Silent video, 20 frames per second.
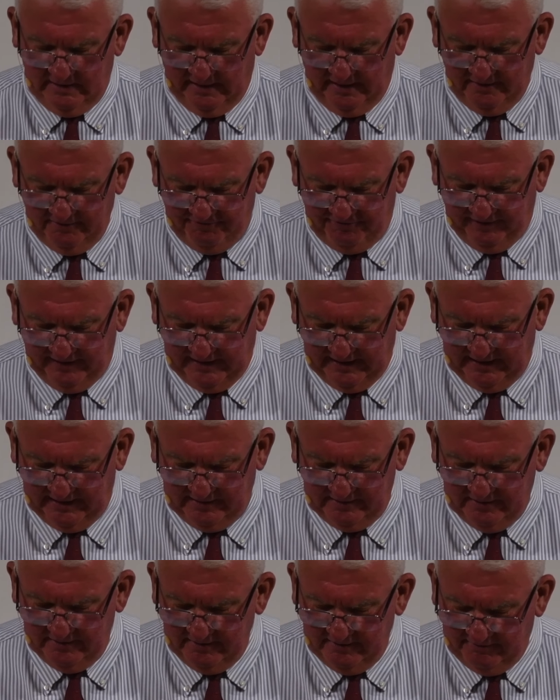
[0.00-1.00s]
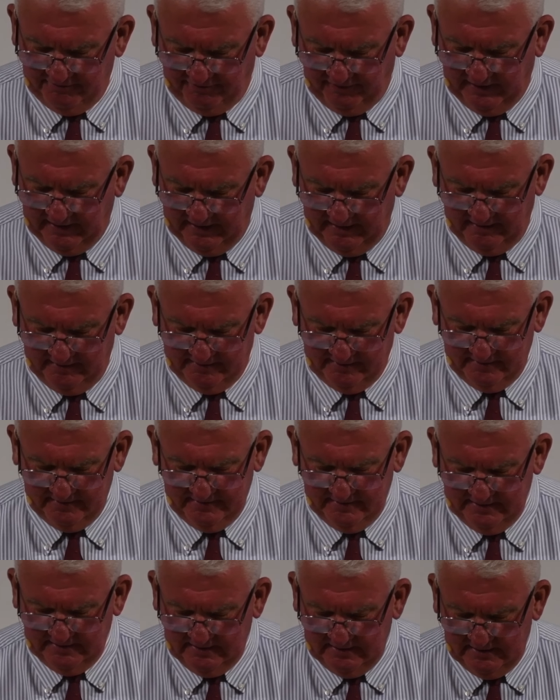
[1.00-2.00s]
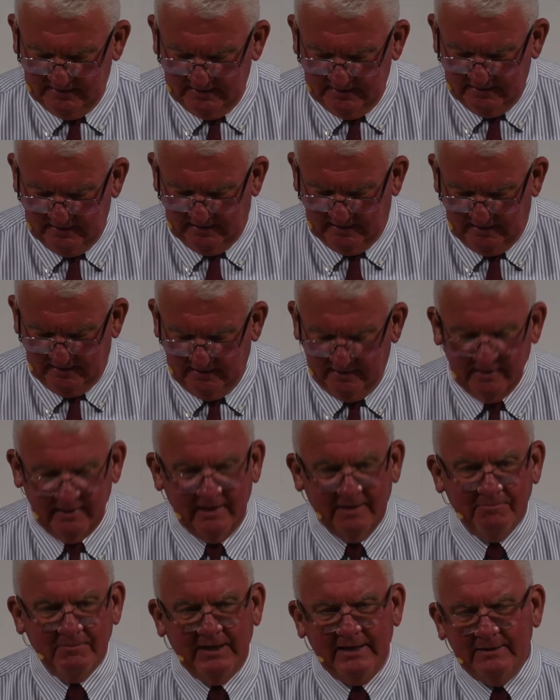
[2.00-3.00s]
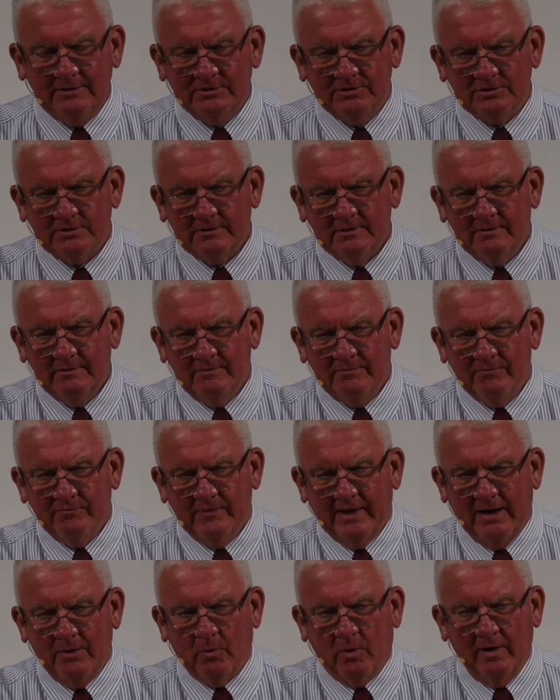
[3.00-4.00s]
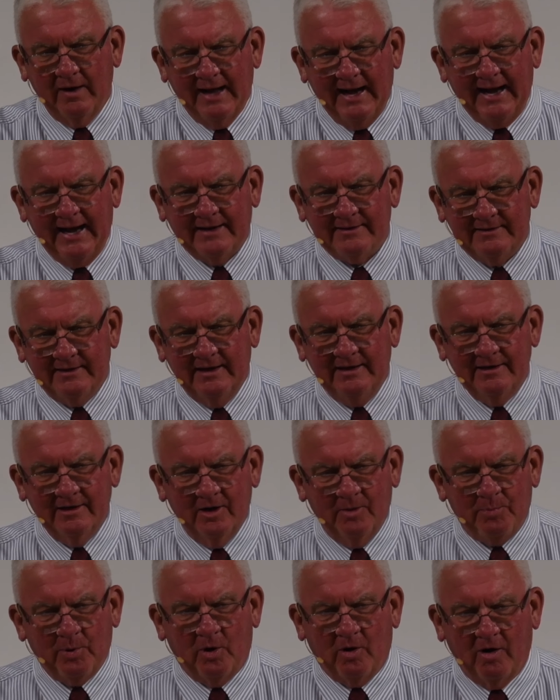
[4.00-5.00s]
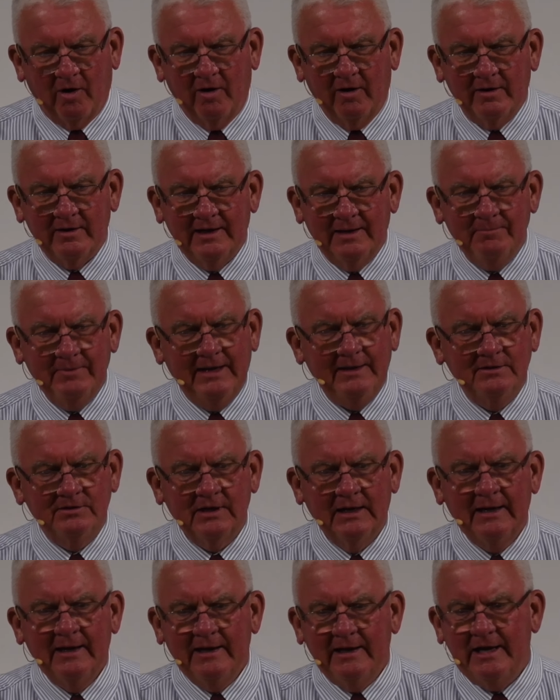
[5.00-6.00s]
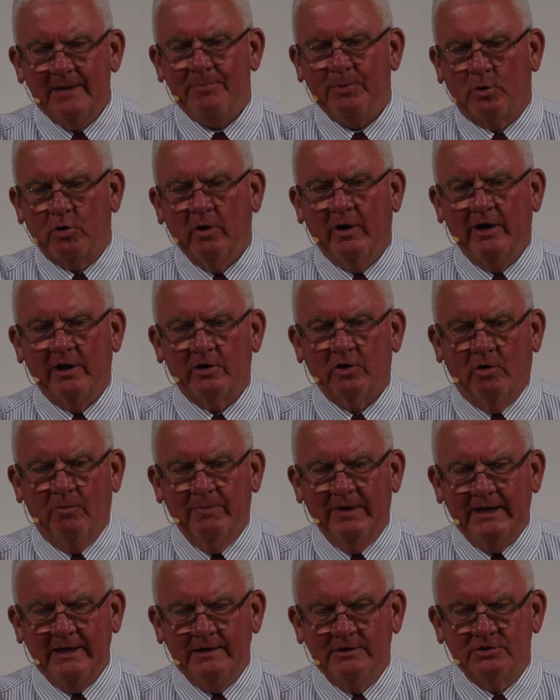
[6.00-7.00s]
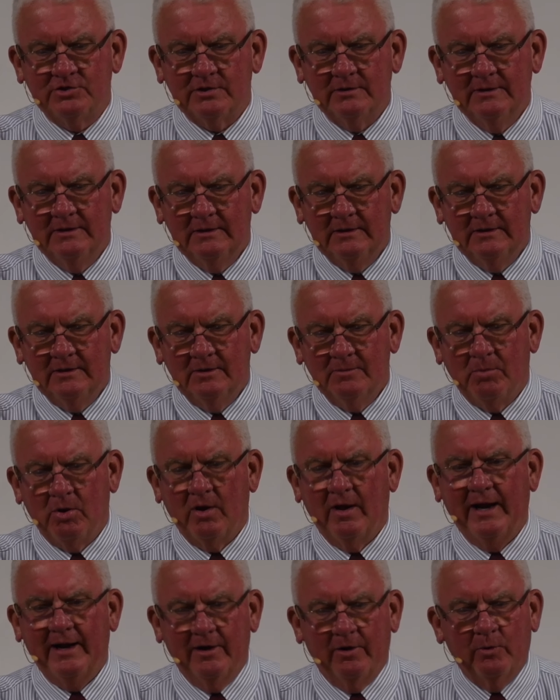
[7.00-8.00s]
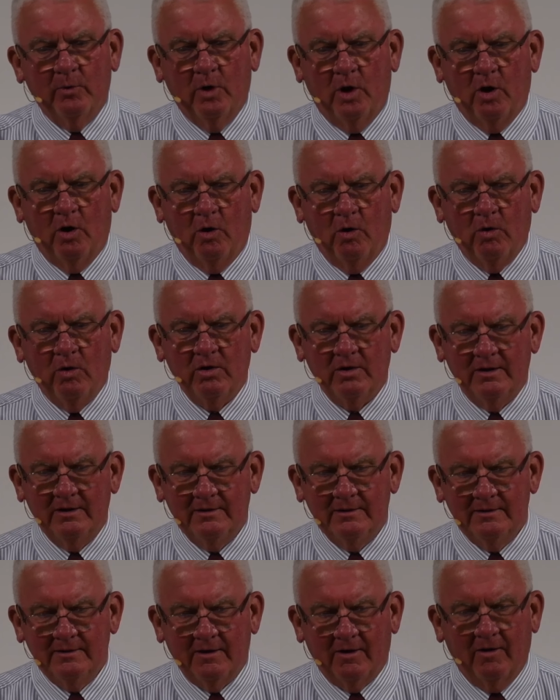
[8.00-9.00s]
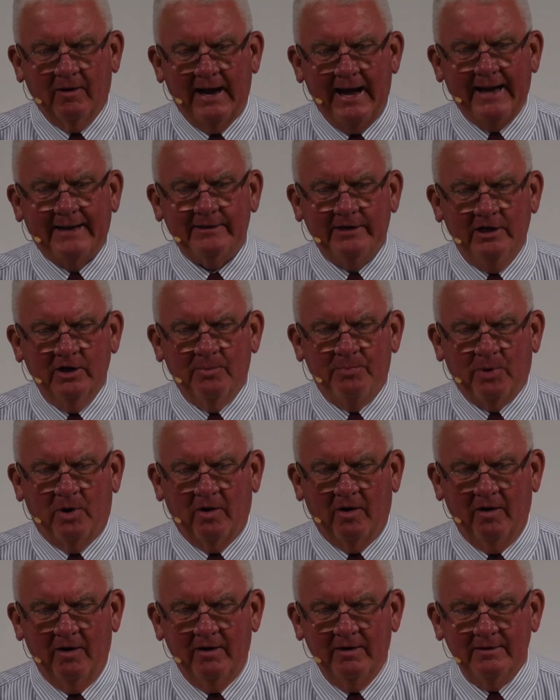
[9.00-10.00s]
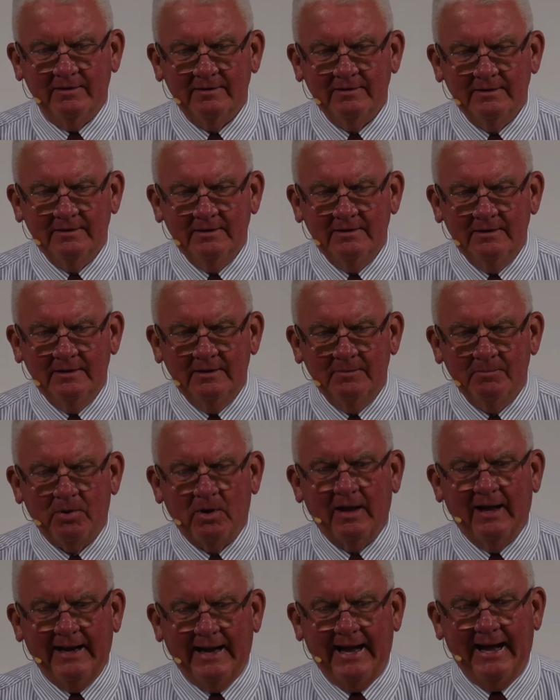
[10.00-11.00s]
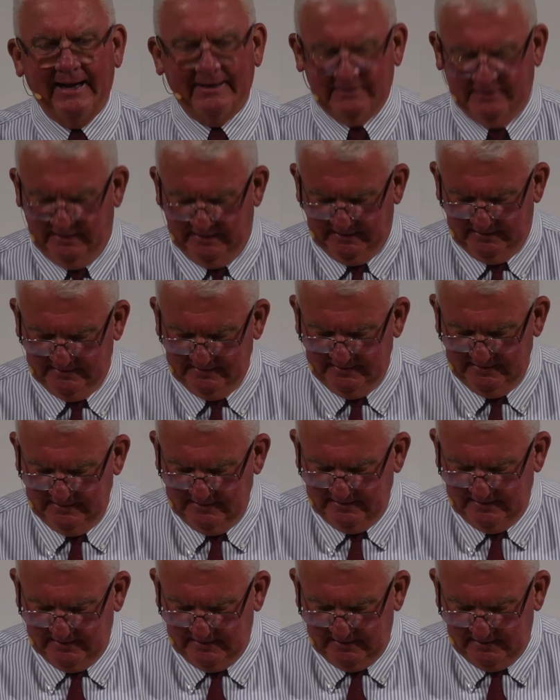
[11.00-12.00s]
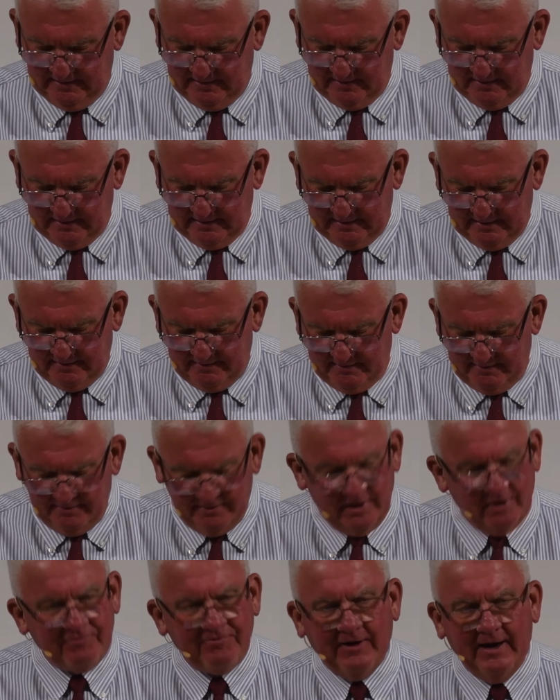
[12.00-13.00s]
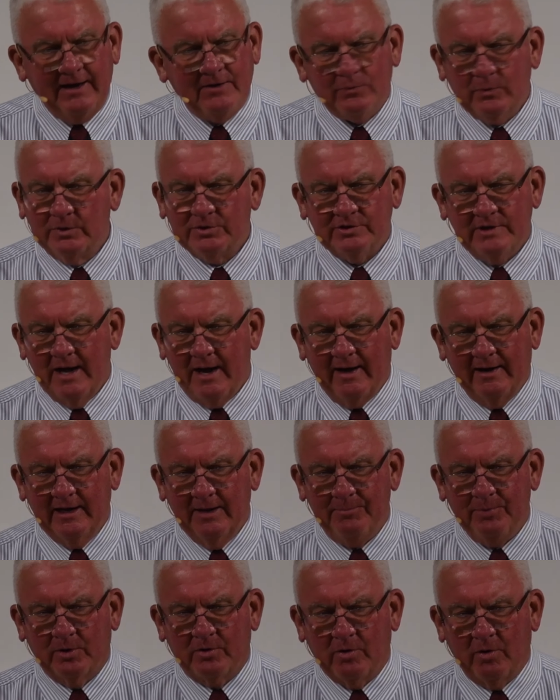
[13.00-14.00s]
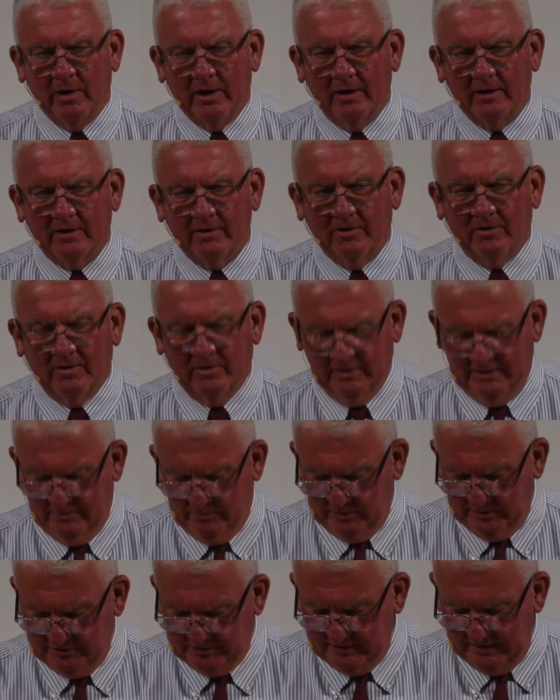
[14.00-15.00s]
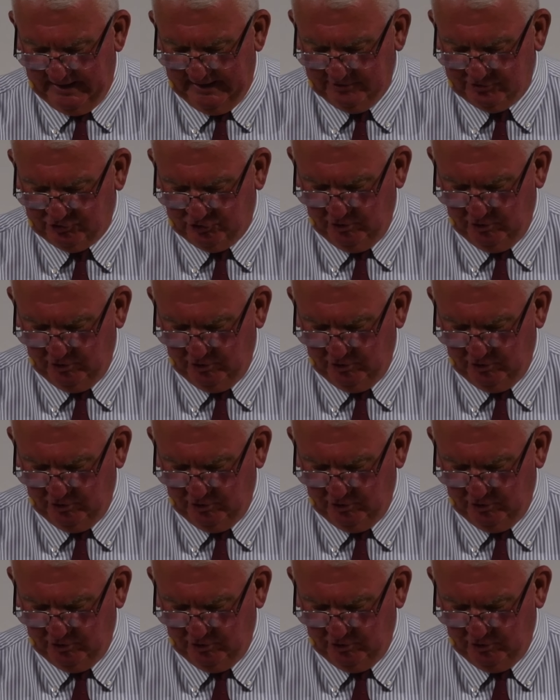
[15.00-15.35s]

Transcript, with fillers: unfeigned faith. Uh, it means they weren't acting a part. It means hypocritical means playing a role or acting a part, play acting. Their faith was not hypocritical, it was not